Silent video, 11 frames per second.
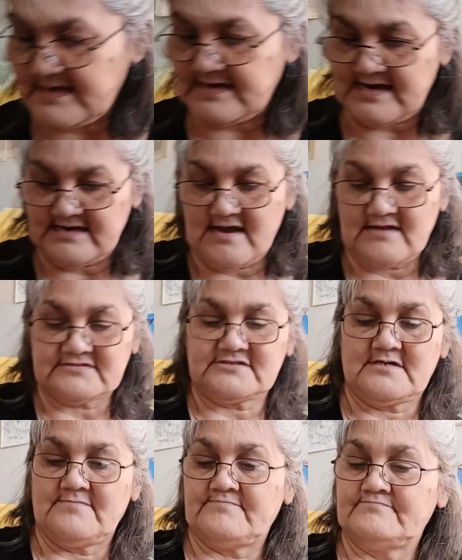and I got
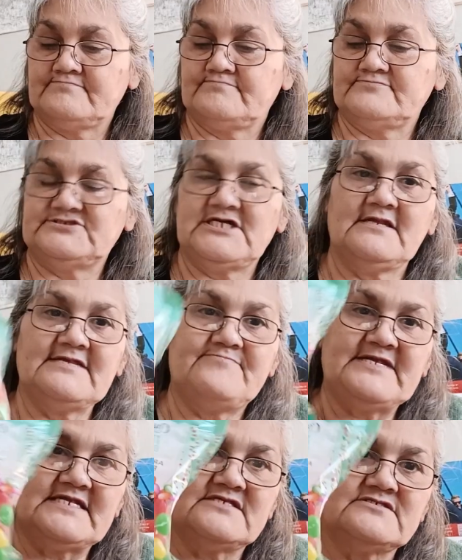some jelly
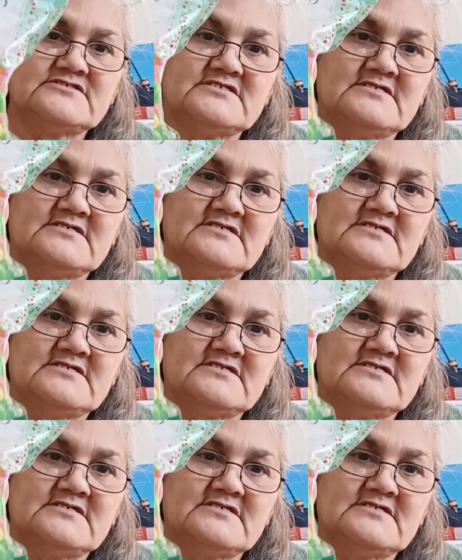beans.